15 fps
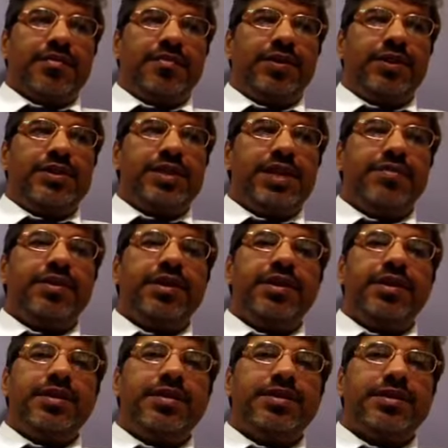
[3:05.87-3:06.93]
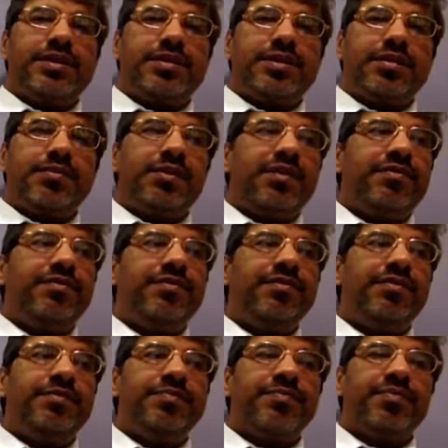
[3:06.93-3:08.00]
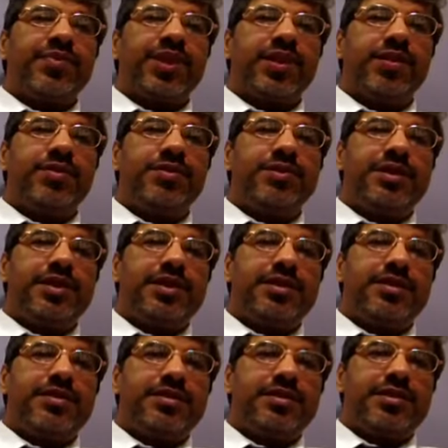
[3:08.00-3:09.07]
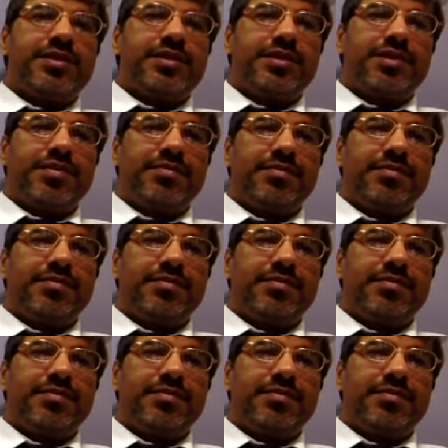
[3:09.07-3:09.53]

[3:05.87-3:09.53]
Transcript: What is our system of user registration?